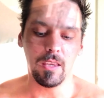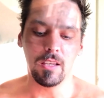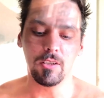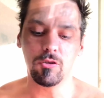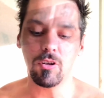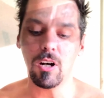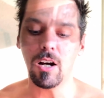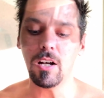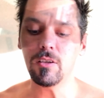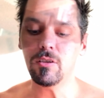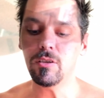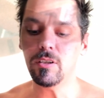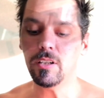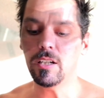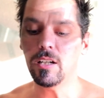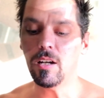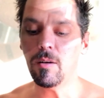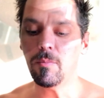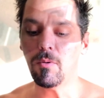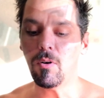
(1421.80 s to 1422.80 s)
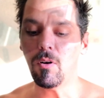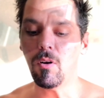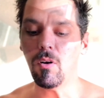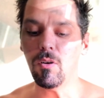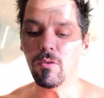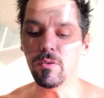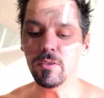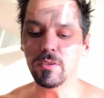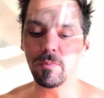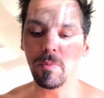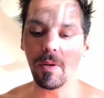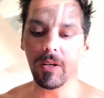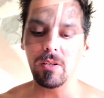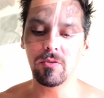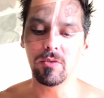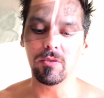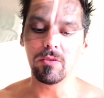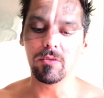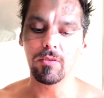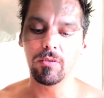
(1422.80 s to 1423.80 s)
Try looking up all these
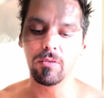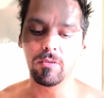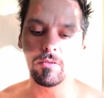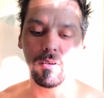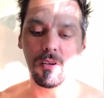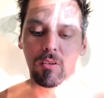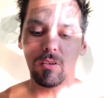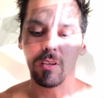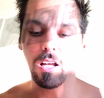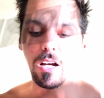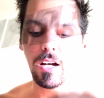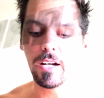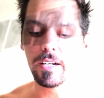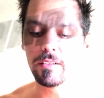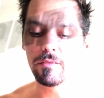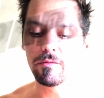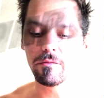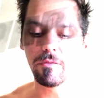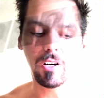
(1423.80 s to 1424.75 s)
pictures online.